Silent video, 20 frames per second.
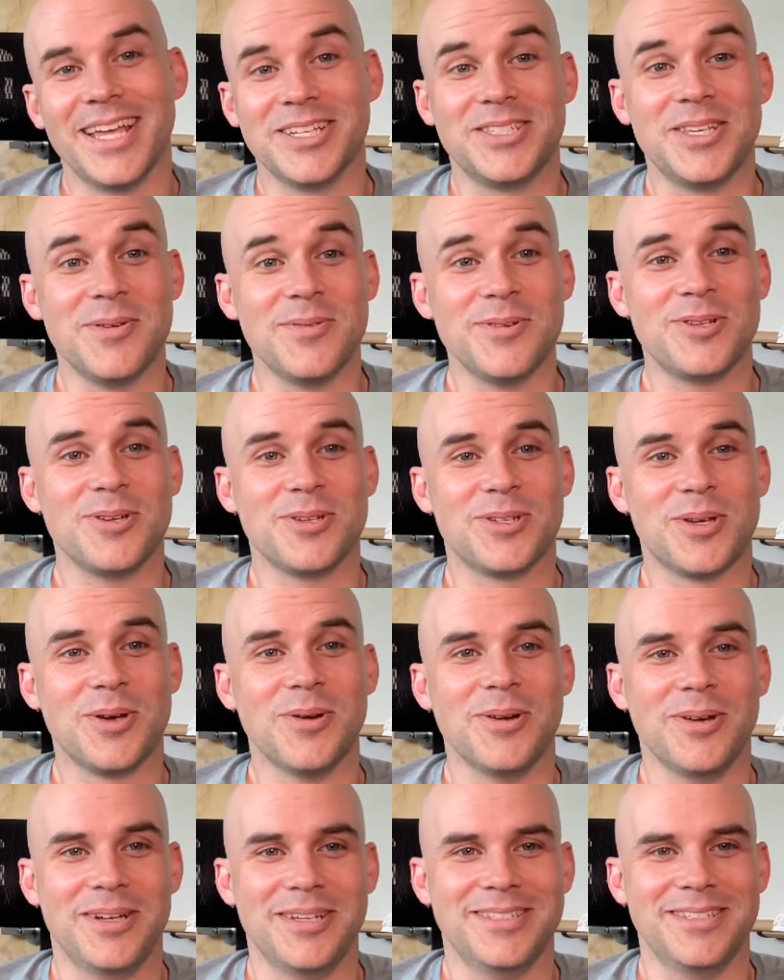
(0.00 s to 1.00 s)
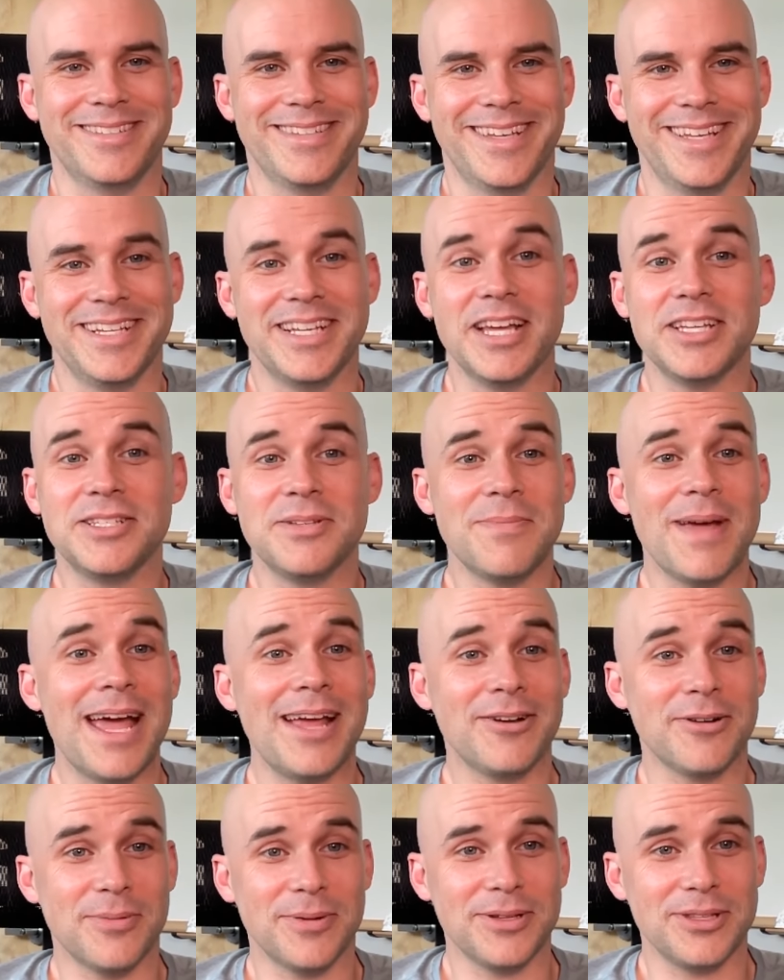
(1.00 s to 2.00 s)
See what your score is. It doesn't
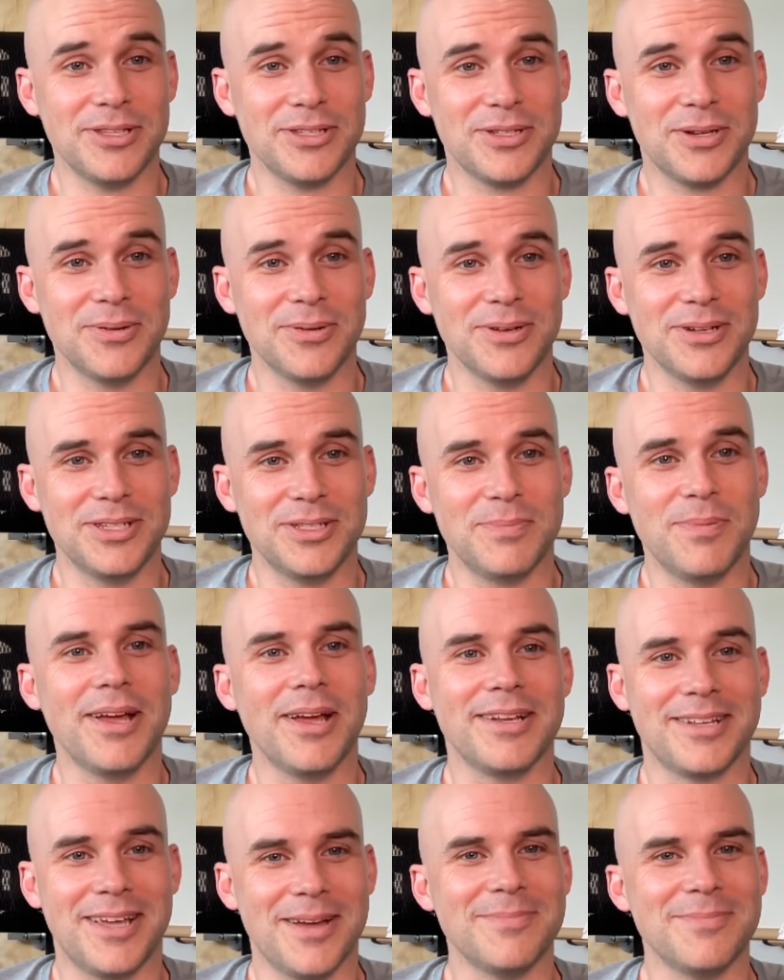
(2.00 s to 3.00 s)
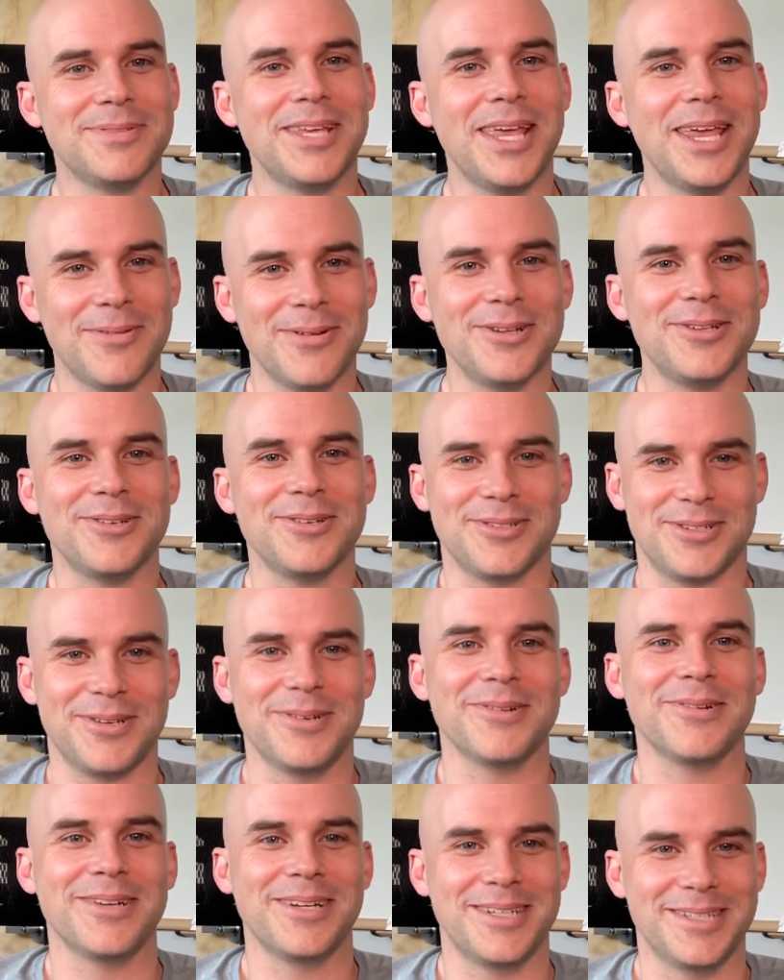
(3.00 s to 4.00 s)
matter what the score is, but come see what your
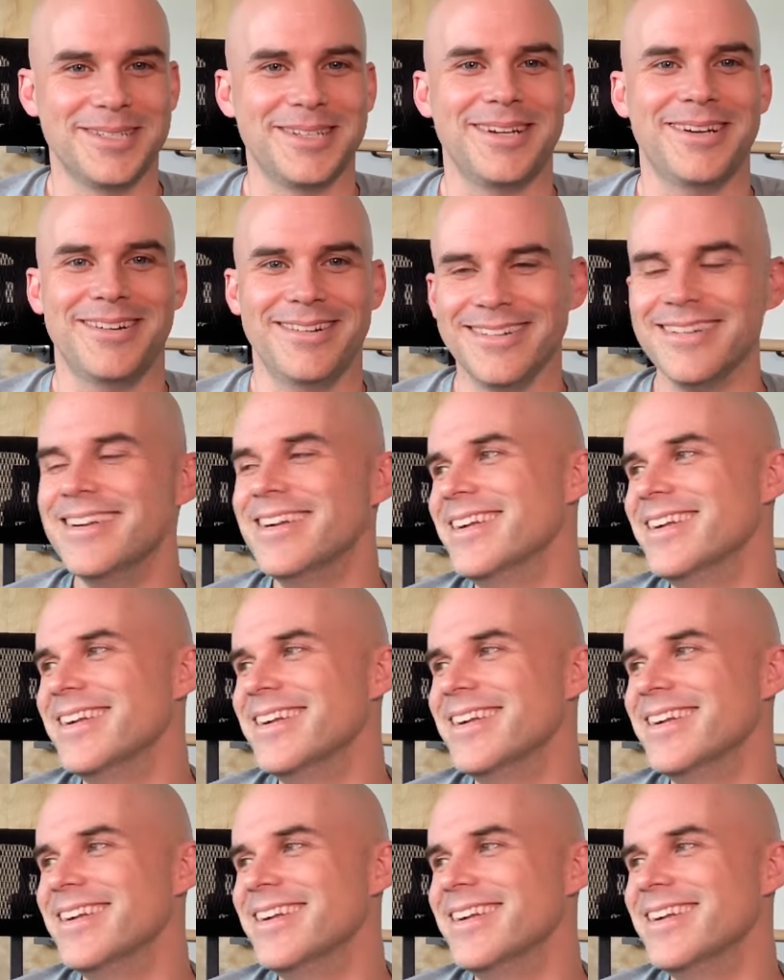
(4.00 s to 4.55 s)
score is here.